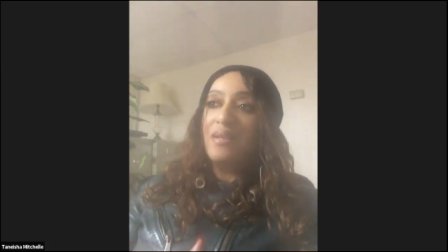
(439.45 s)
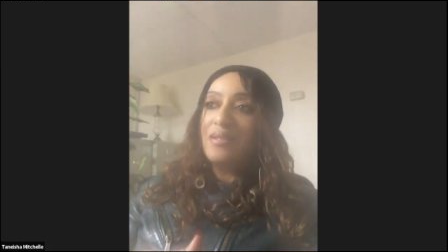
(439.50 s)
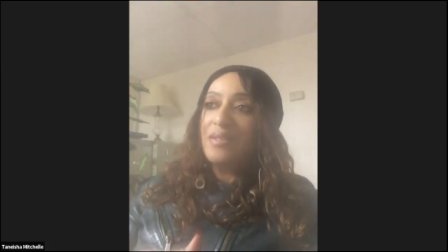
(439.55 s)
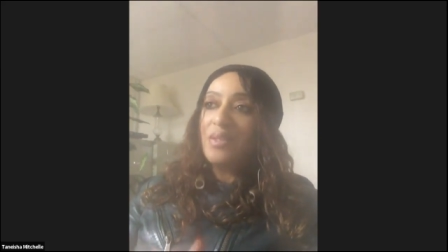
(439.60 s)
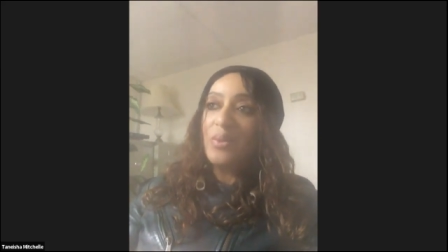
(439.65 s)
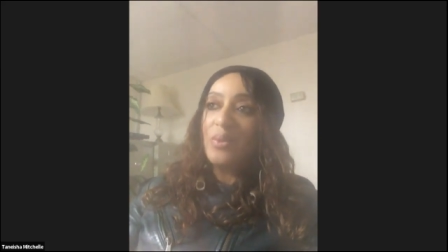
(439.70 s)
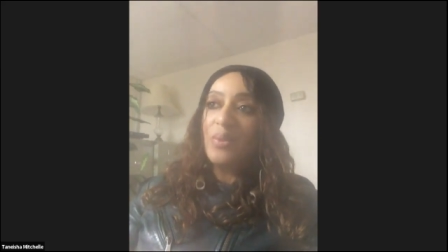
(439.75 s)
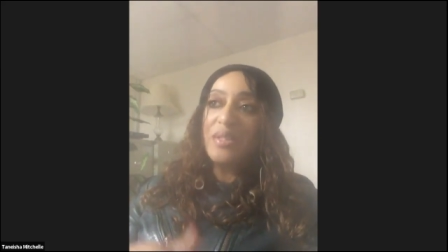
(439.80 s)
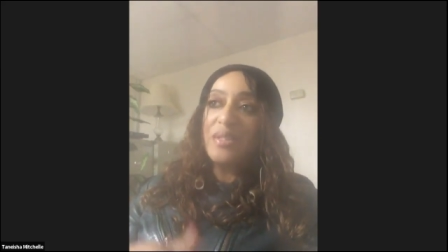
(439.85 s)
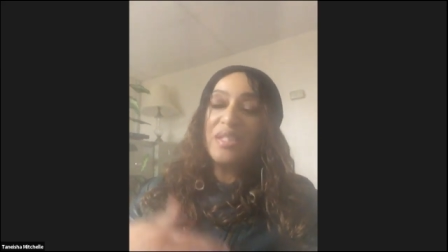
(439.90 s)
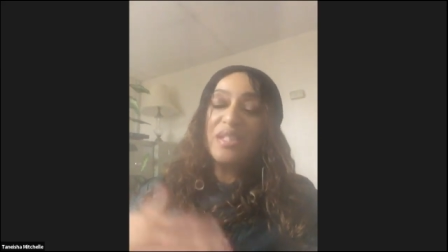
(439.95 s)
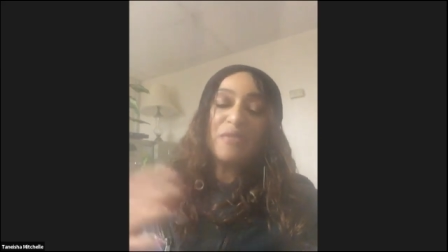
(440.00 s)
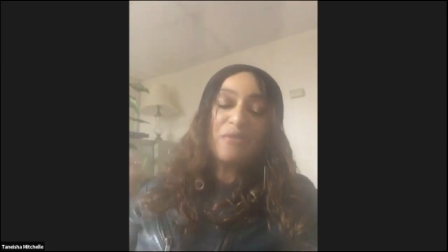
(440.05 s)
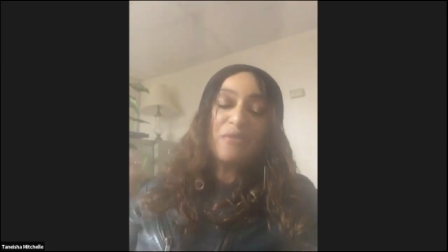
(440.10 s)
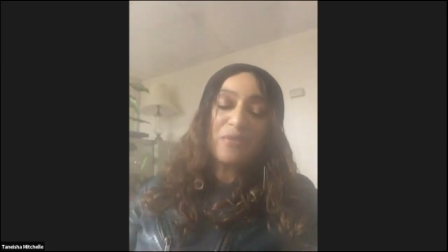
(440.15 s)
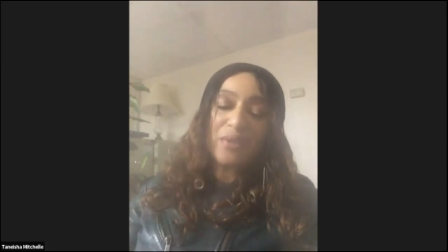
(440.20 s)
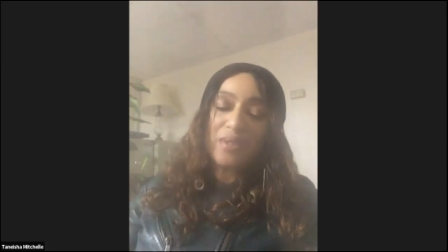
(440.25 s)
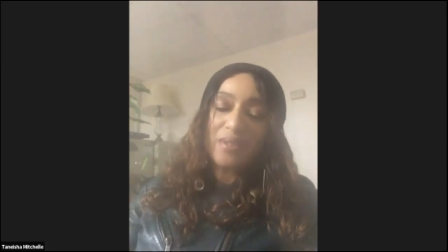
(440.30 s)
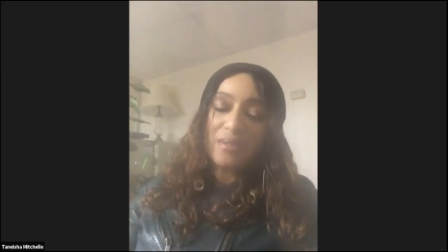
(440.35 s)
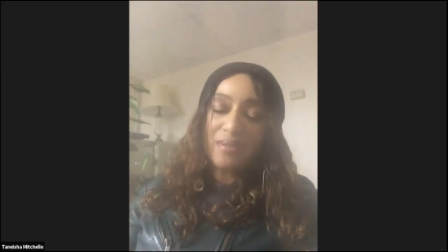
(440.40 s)
to a
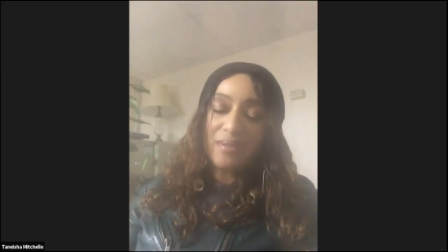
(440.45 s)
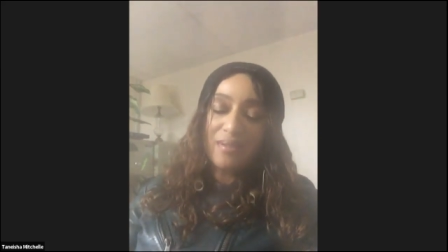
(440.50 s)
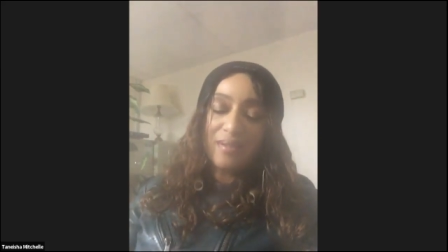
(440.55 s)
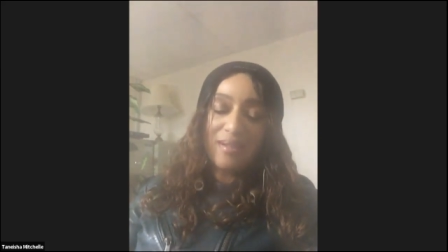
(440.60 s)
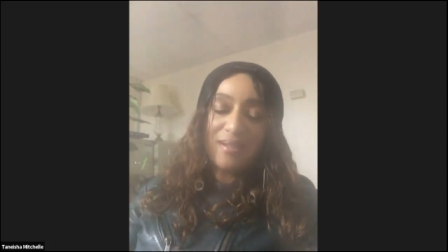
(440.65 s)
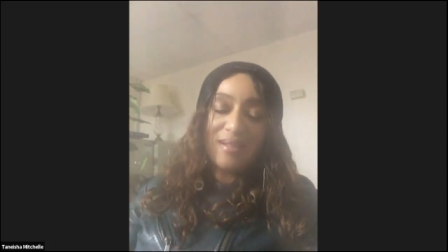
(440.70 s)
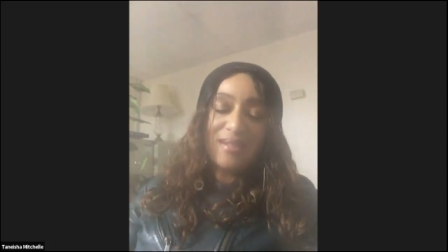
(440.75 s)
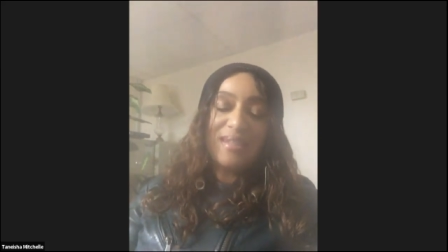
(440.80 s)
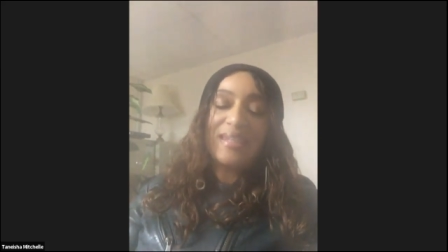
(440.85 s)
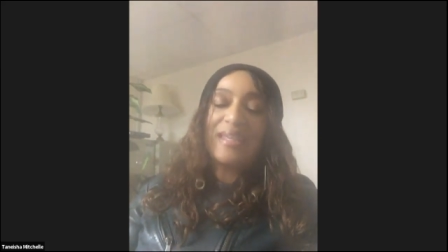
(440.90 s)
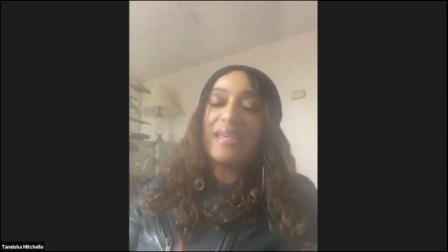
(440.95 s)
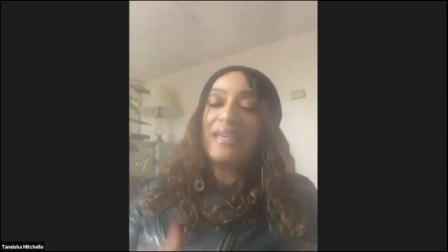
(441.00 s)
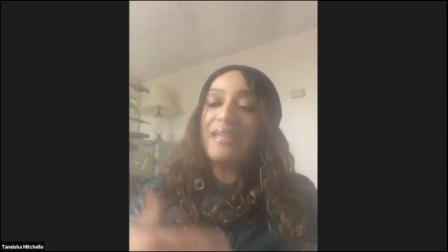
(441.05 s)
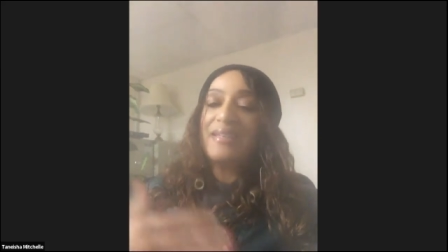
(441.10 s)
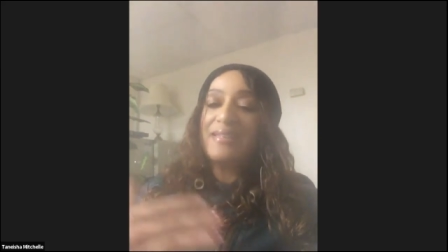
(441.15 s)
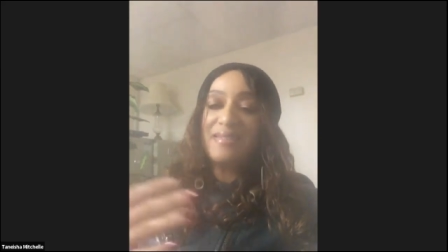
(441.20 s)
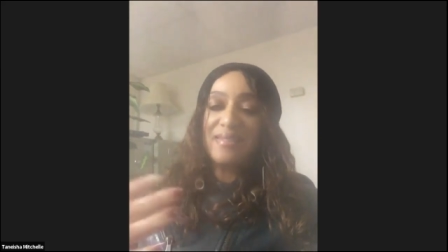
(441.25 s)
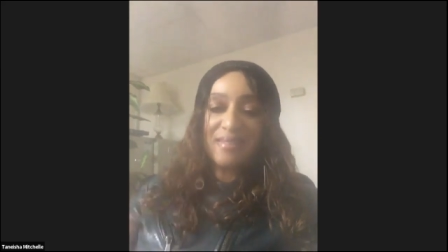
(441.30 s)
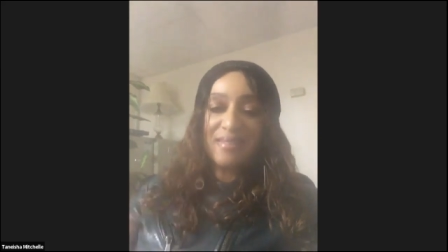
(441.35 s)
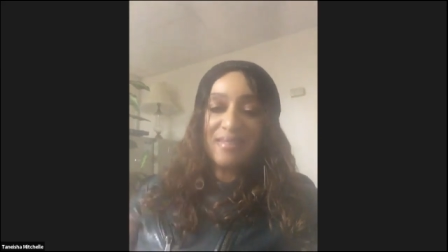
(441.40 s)
different a
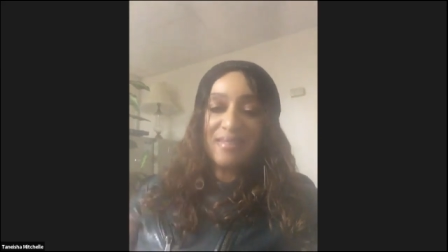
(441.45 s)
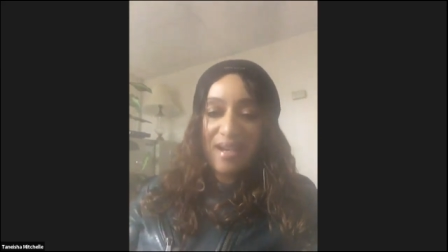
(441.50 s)
lace